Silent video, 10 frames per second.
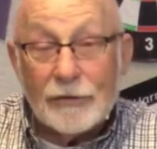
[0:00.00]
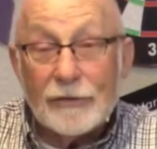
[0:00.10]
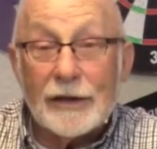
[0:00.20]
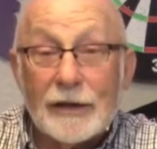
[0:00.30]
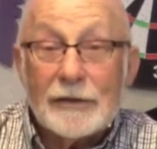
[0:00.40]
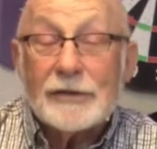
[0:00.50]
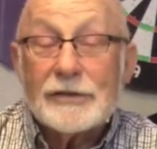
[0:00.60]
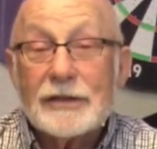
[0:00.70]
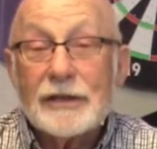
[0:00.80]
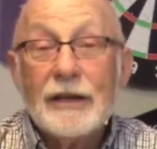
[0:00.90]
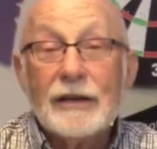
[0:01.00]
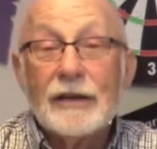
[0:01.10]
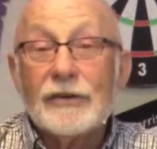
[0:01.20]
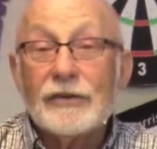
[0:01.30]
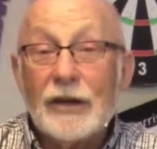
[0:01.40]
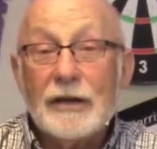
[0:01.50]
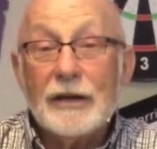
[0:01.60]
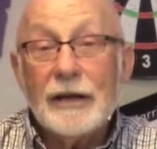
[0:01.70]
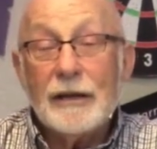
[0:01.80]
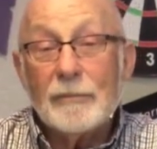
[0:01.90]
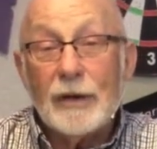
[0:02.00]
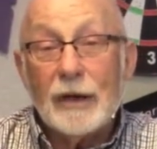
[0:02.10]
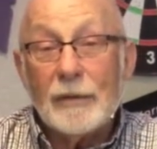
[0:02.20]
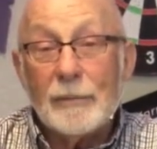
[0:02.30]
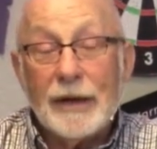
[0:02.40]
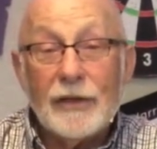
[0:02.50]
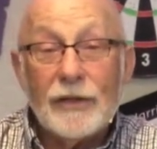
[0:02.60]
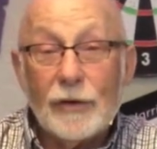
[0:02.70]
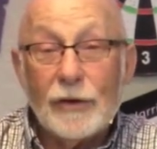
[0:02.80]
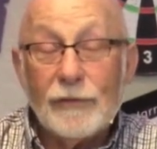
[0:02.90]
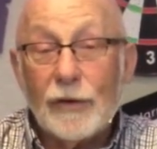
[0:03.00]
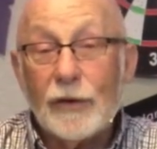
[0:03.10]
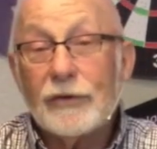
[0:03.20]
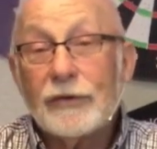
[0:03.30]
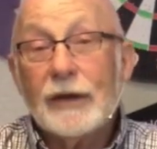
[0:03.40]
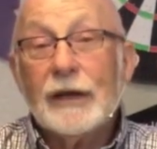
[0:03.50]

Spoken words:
that this Sunday, May 31st,